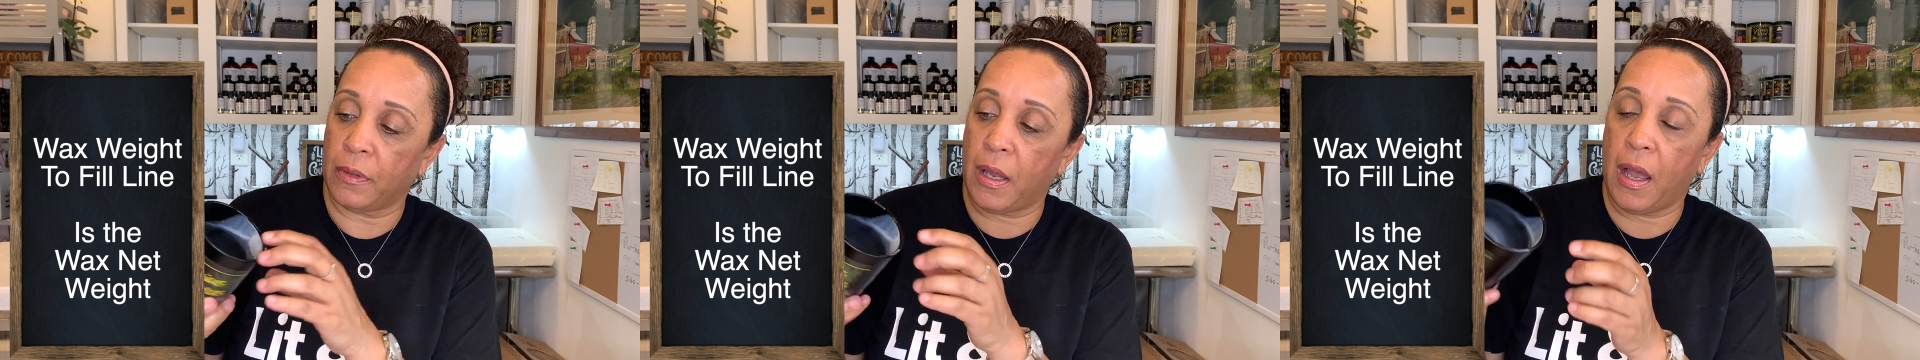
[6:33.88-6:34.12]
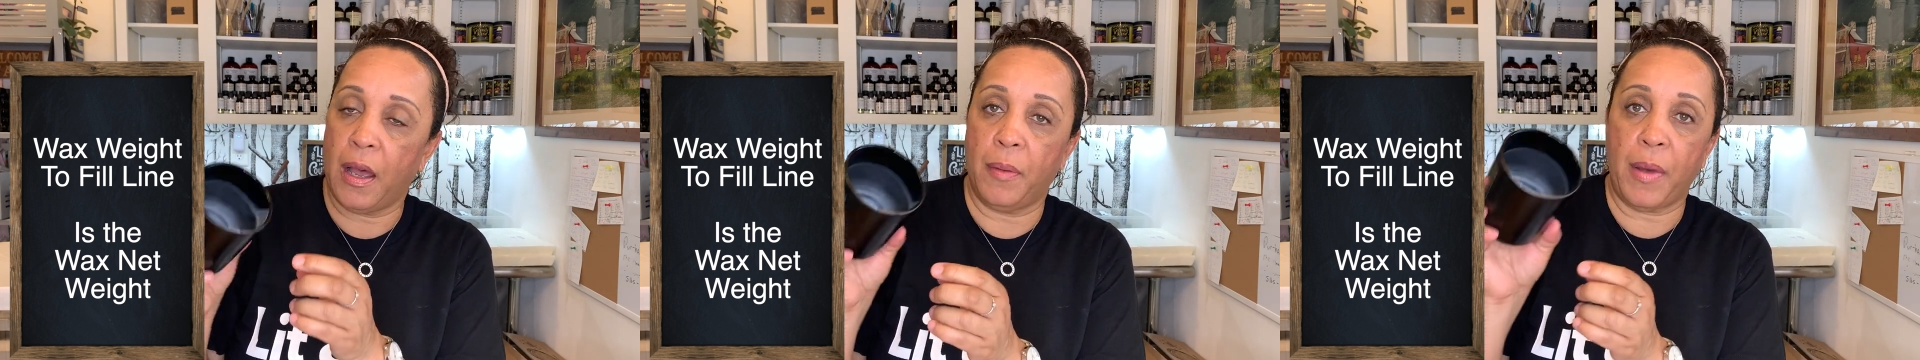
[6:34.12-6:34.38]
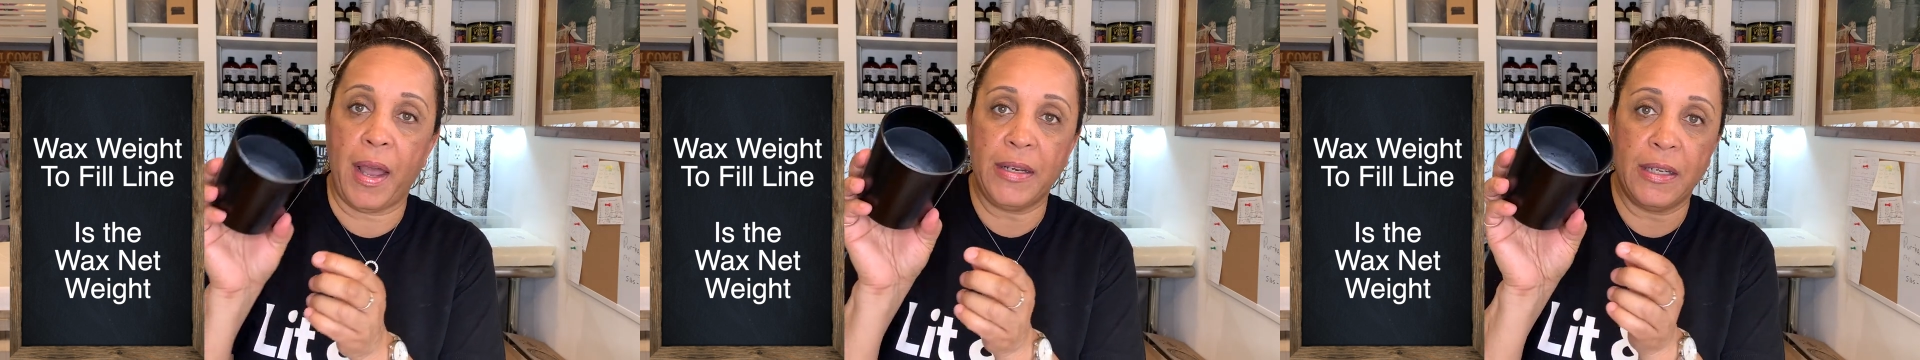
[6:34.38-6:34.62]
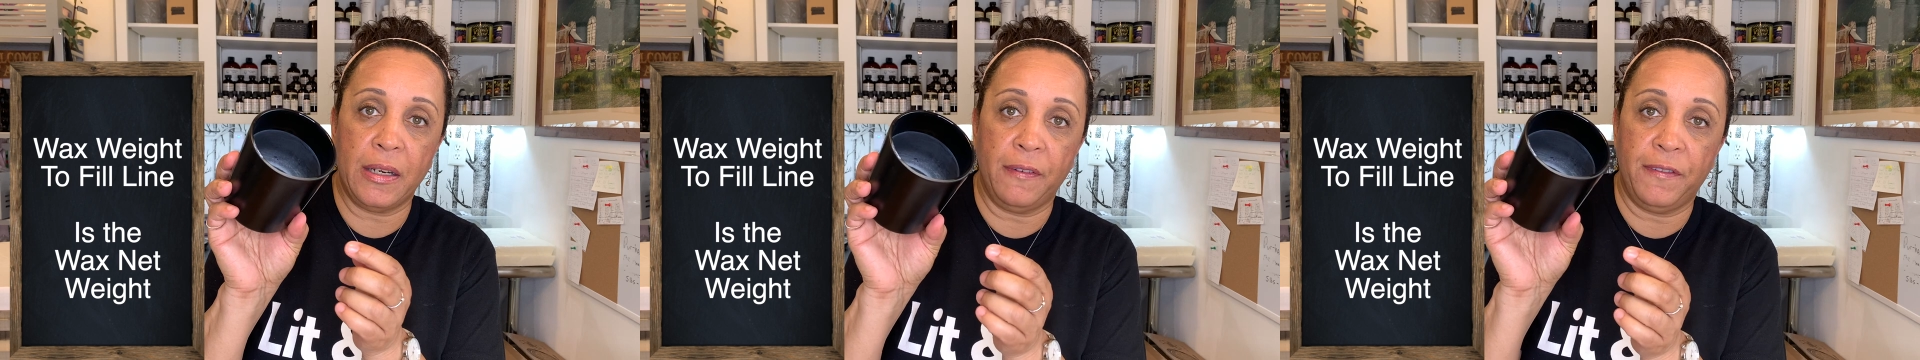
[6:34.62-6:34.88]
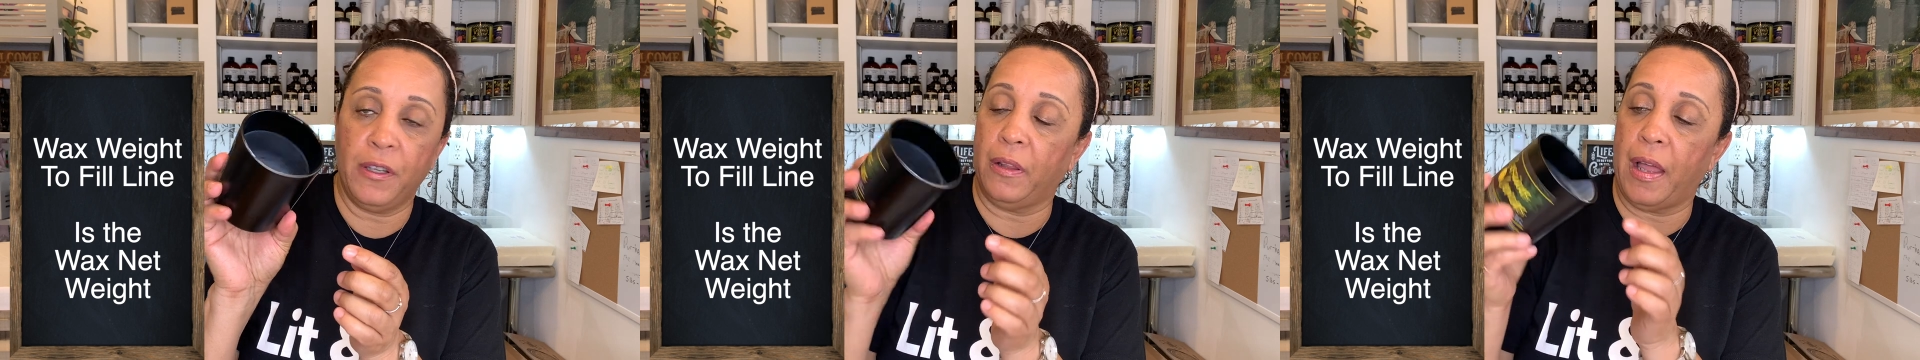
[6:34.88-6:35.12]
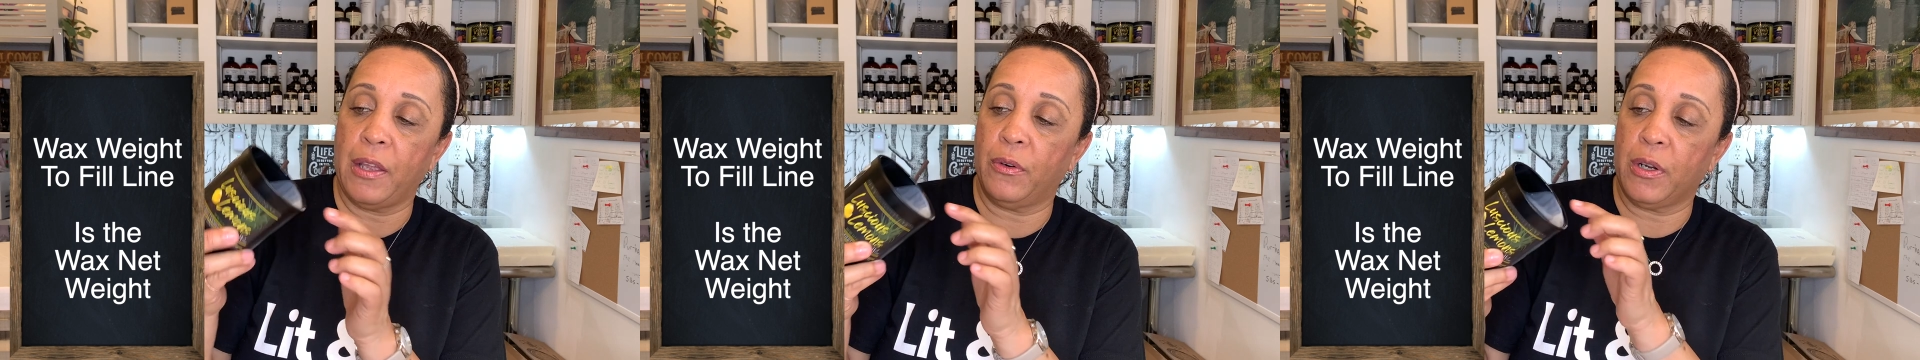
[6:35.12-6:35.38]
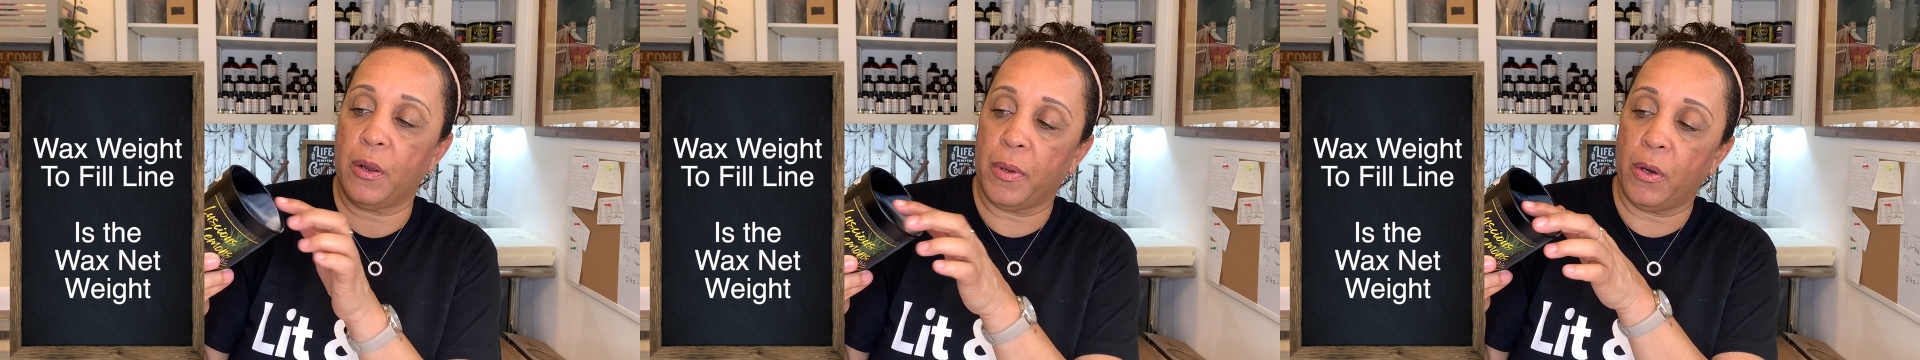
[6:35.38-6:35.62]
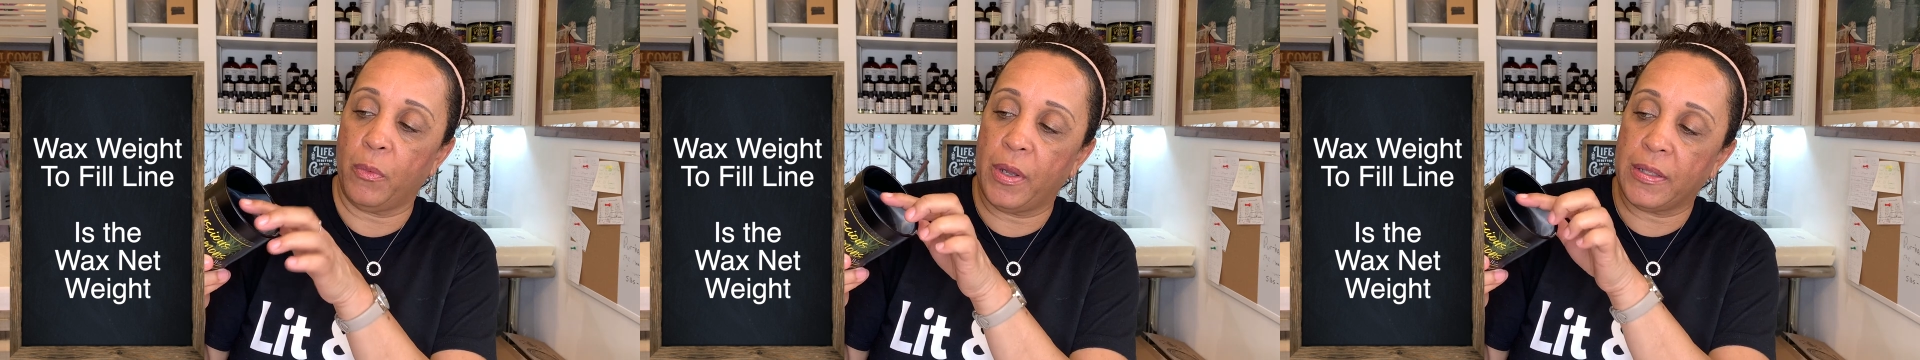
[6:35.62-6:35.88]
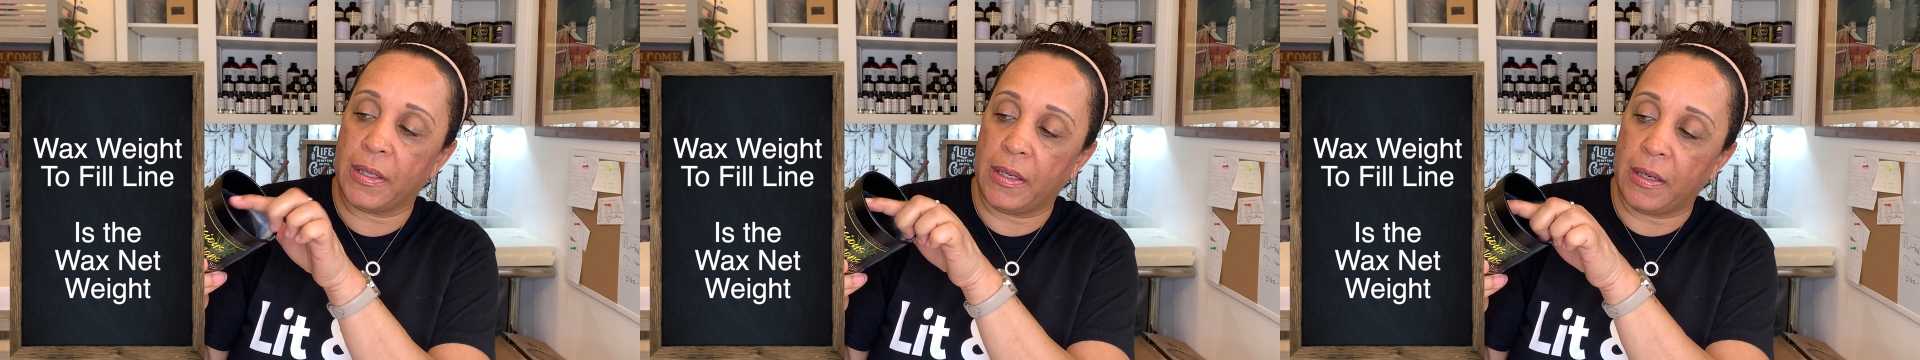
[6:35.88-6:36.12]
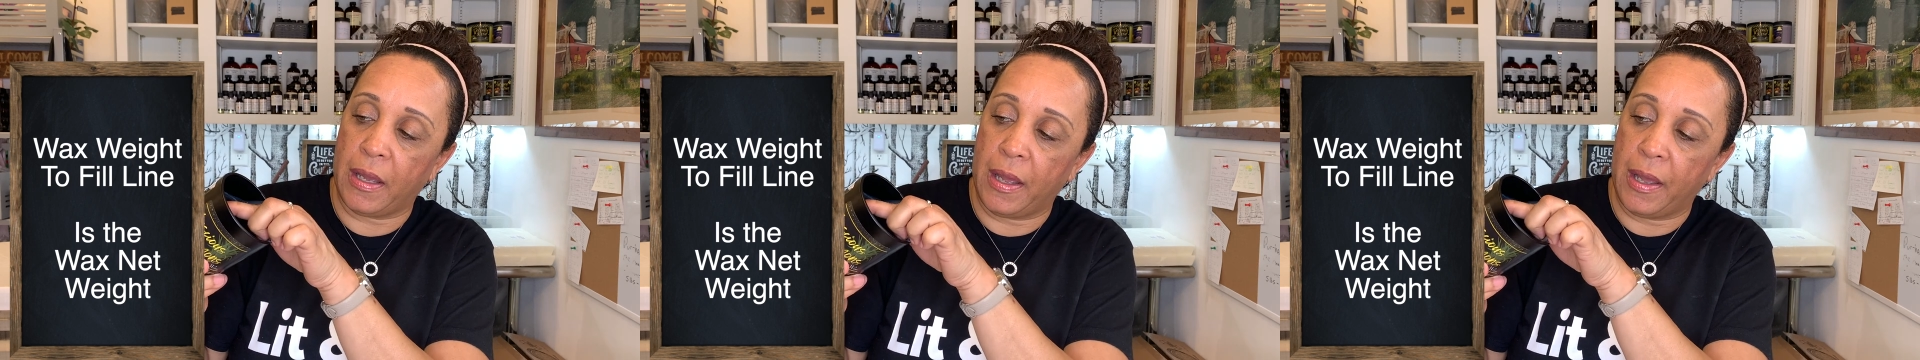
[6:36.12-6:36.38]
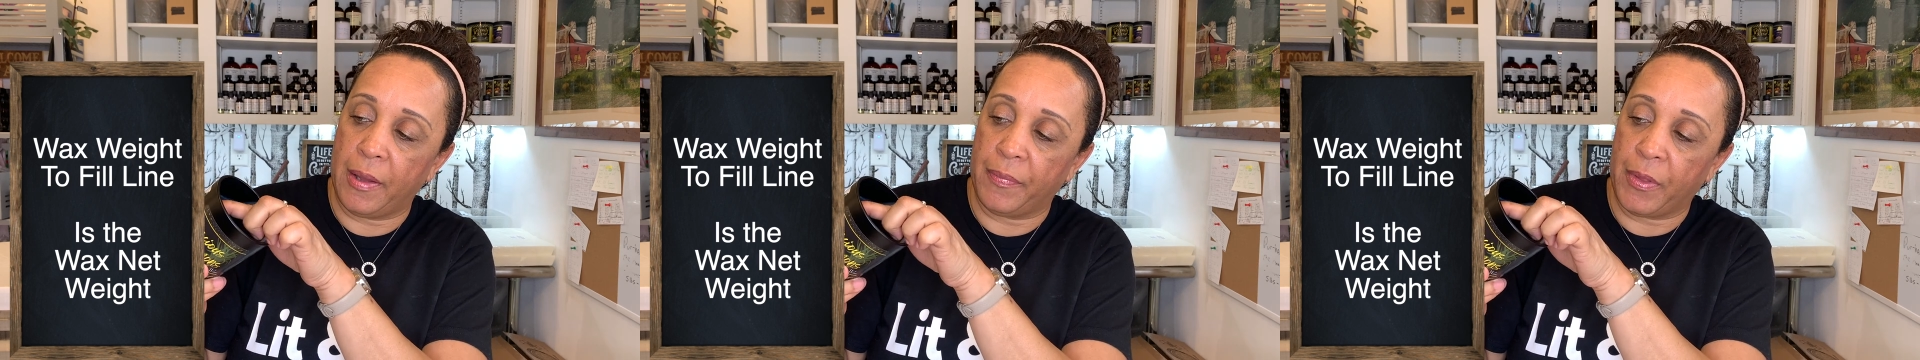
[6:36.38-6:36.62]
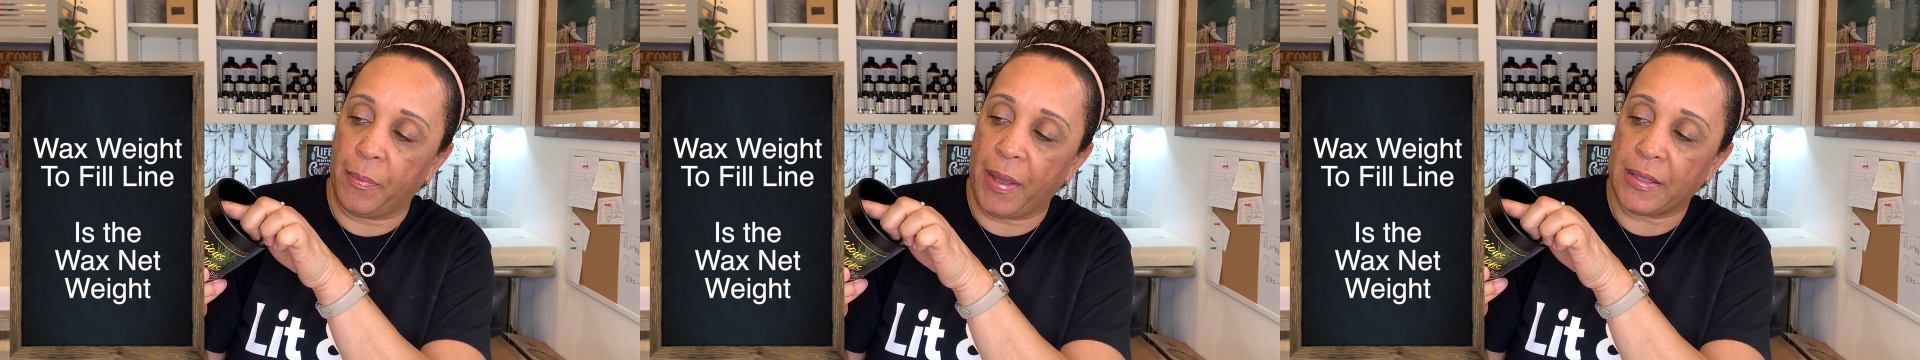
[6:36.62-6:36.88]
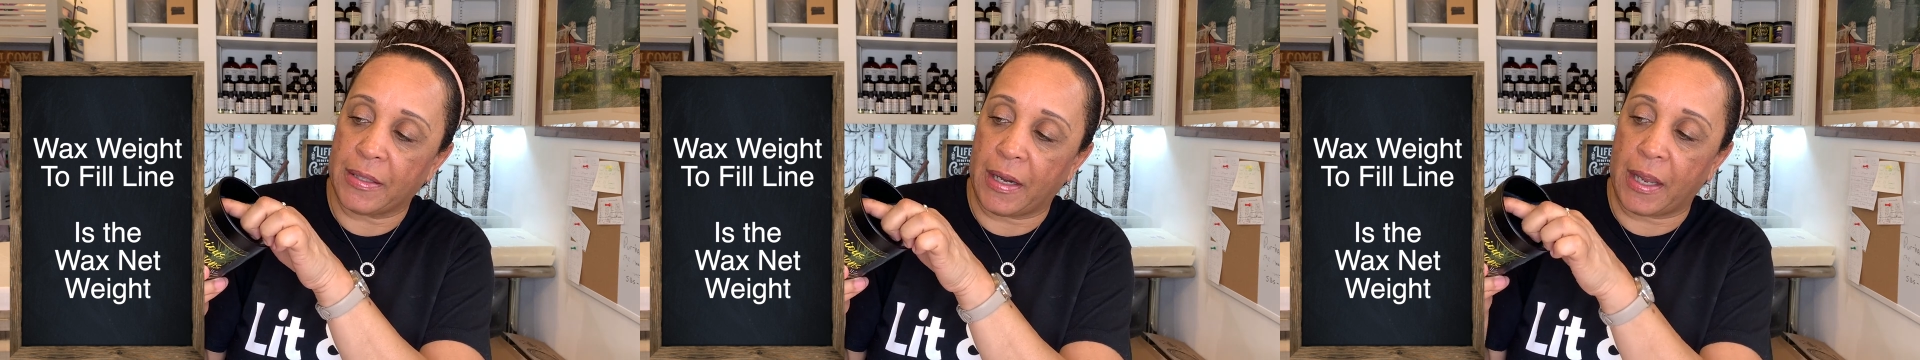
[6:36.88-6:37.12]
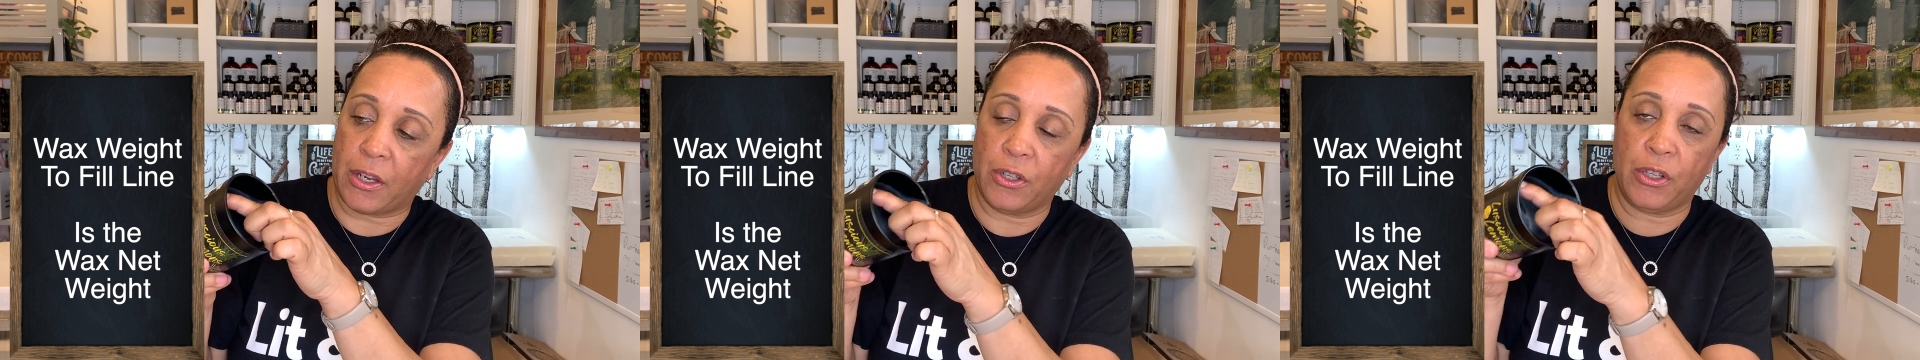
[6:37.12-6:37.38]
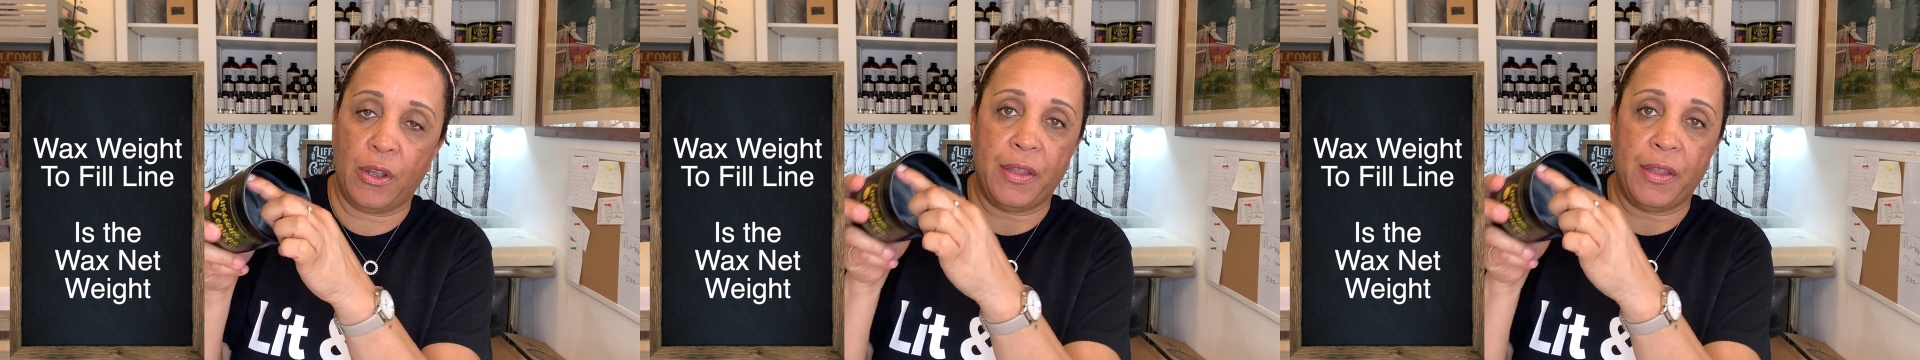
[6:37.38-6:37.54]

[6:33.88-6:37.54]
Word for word: um, I did a fill line on here, but it wasn't um, the best that I could do.